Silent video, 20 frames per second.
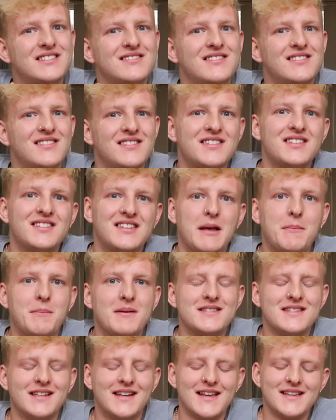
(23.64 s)
steep
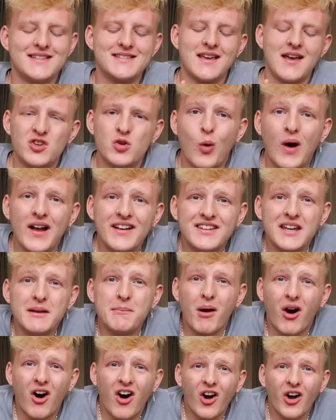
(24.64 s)
as it is,
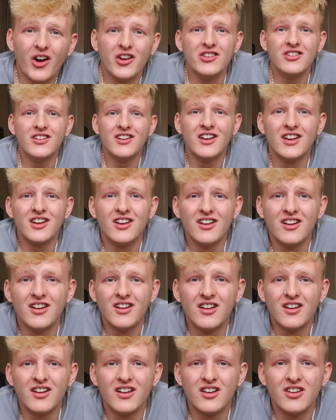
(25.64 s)
£20
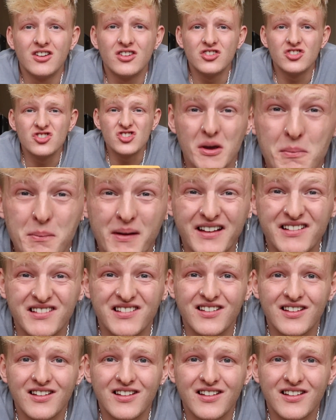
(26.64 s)
shipping.